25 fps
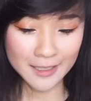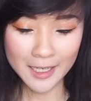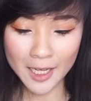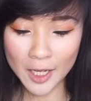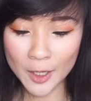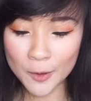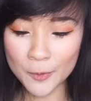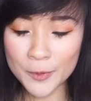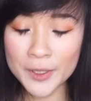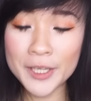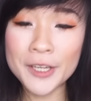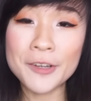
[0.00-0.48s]

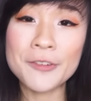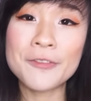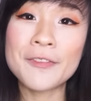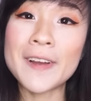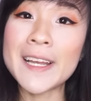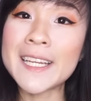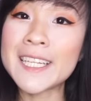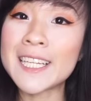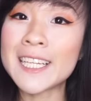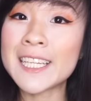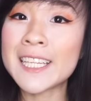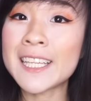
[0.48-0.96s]
Now we are
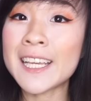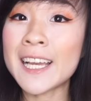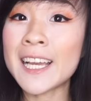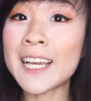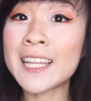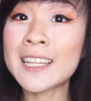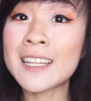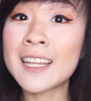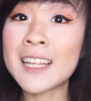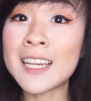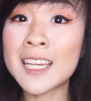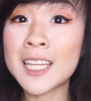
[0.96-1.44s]
finally
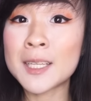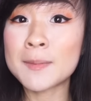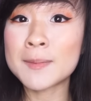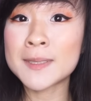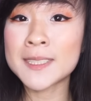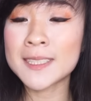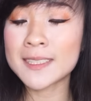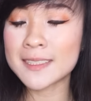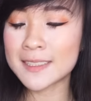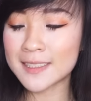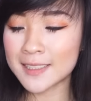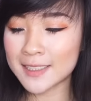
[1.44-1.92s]
at the
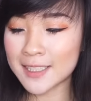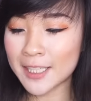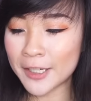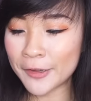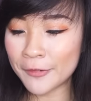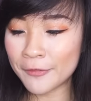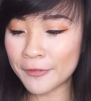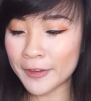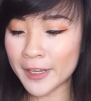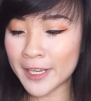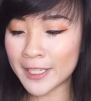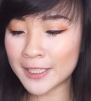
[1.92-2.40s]
lips stuff,